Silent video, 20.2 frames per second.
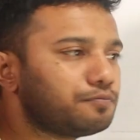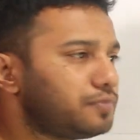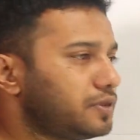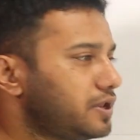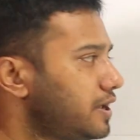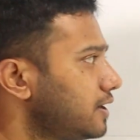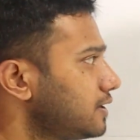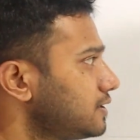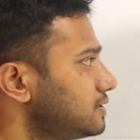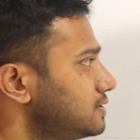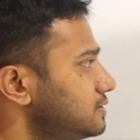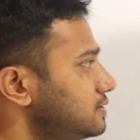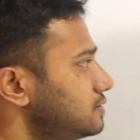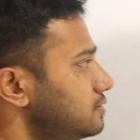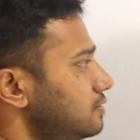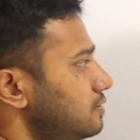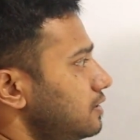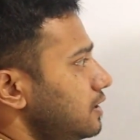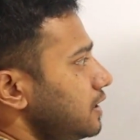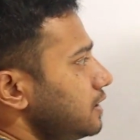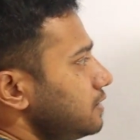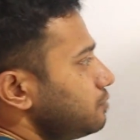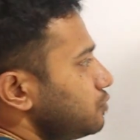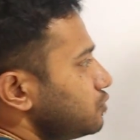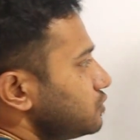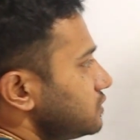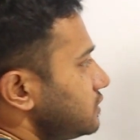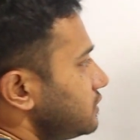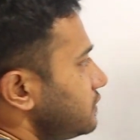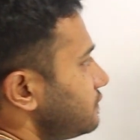complex,
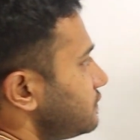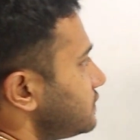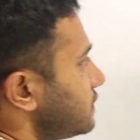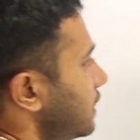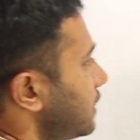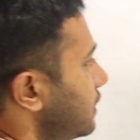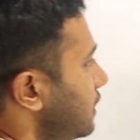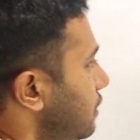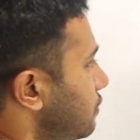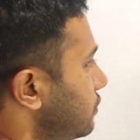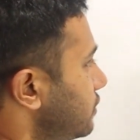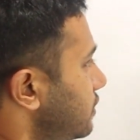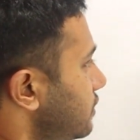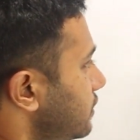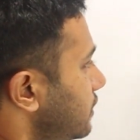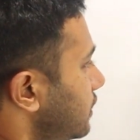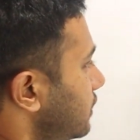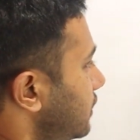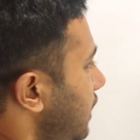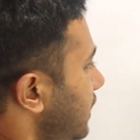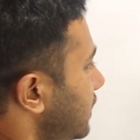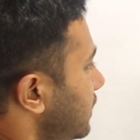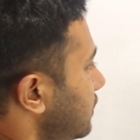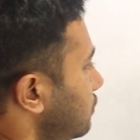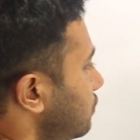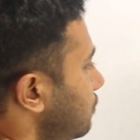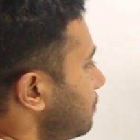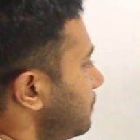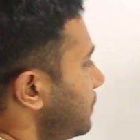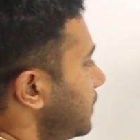right? Positive sign out here,
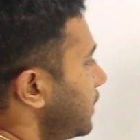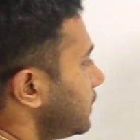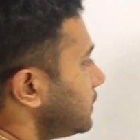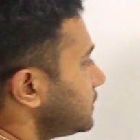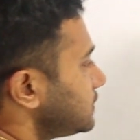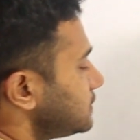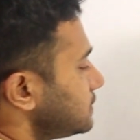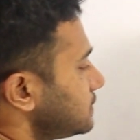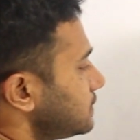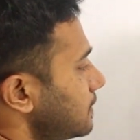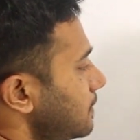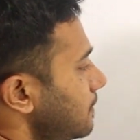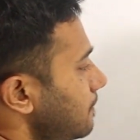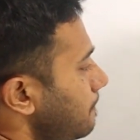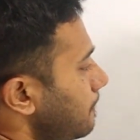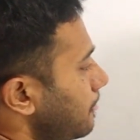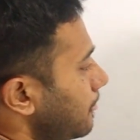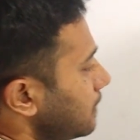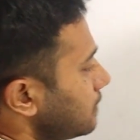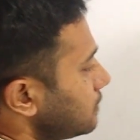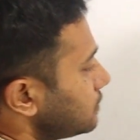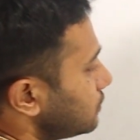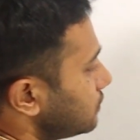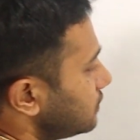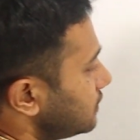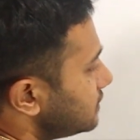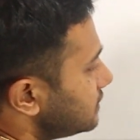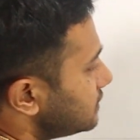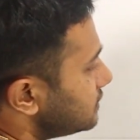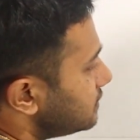cationic complex.
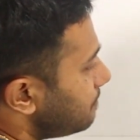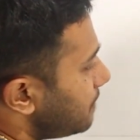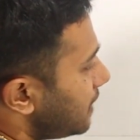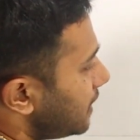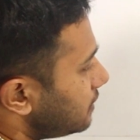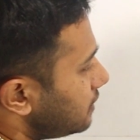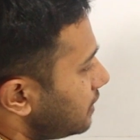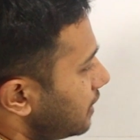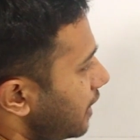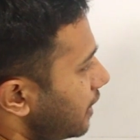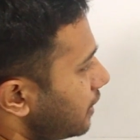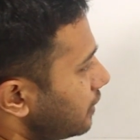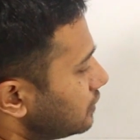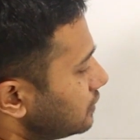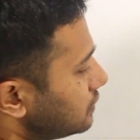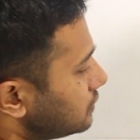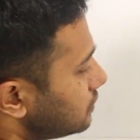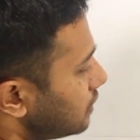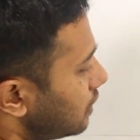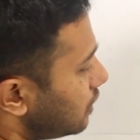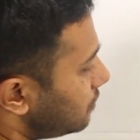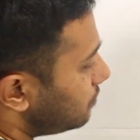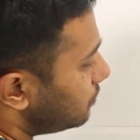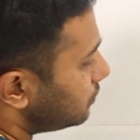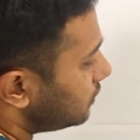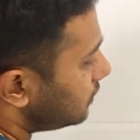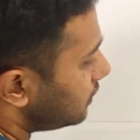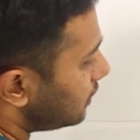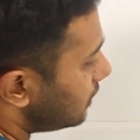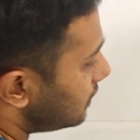So this is the metal ion, so
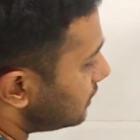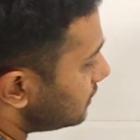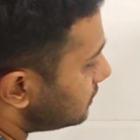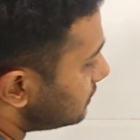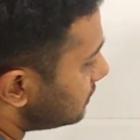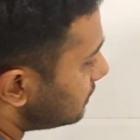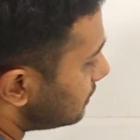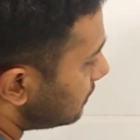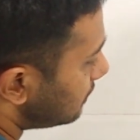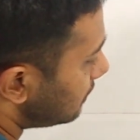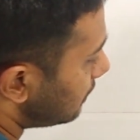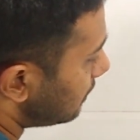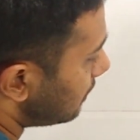I'll put it as